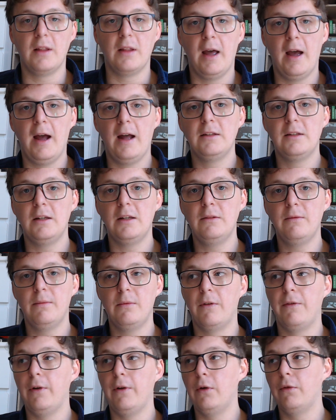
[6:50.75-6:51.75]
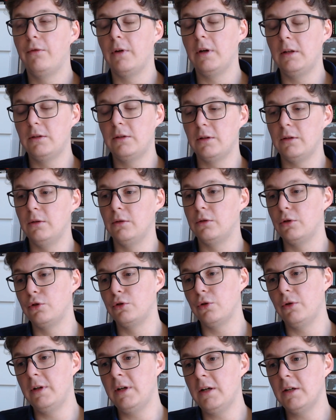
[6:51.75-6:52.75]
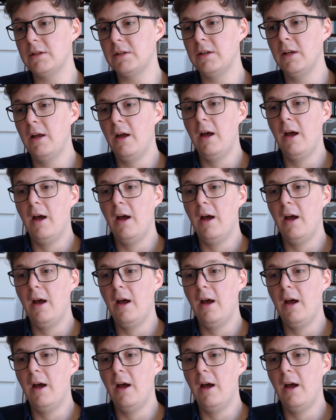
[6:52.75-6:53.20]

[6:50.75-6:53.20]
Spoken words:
the hand-in, you feel free to join us.